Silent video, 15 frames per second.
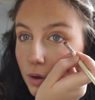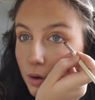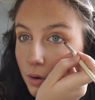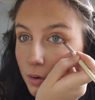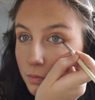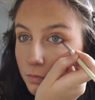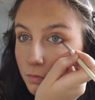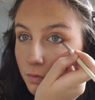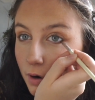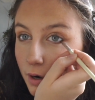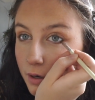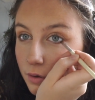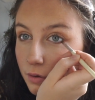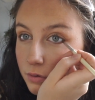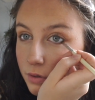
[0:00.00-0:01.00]
and
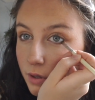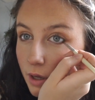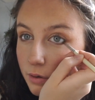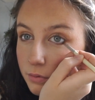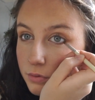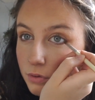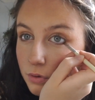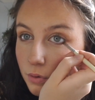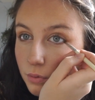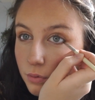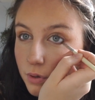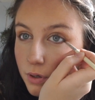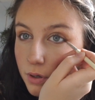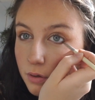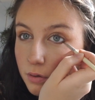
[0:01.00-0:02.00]
right on the outer
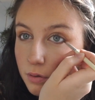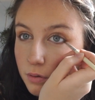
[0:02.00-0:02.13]
corner.